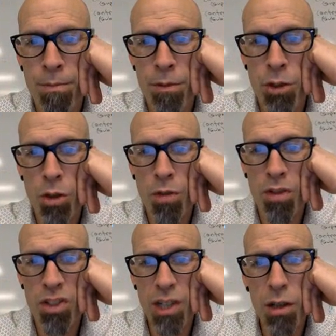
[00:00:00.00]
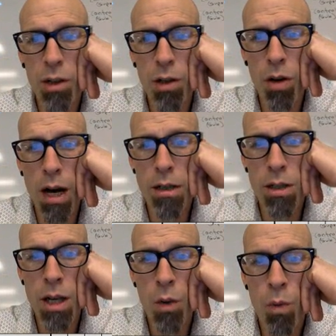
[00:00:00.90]
So for 0 across,
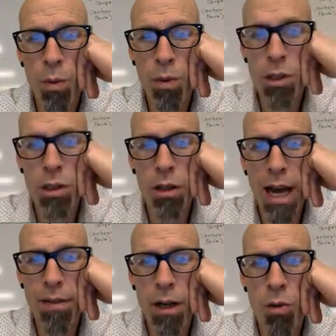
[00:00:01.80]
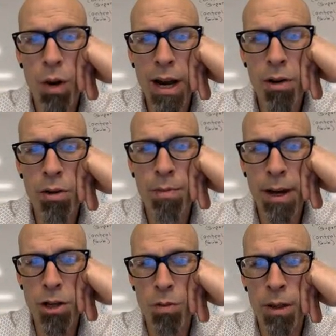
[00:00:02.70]
we would still have an around
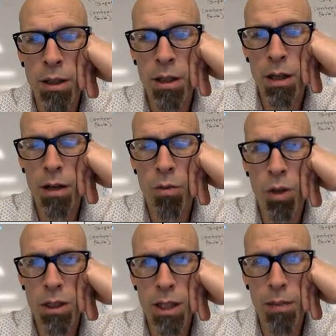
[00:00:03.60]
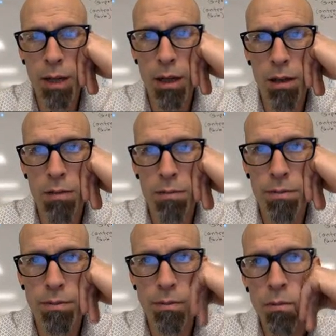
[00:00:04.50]
measurement of 1 centimeter.
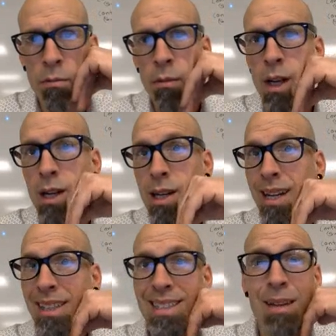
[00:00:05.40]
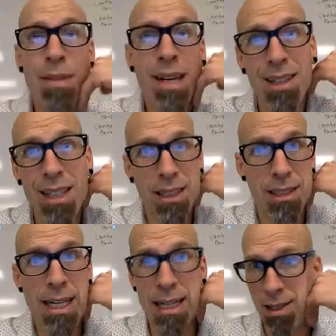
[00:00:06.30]
Now, does that make a lick of
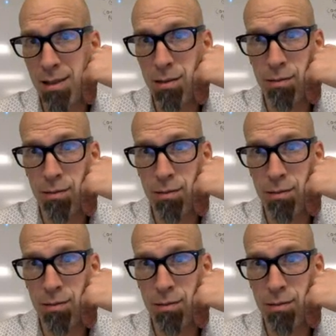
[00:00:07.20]
sense?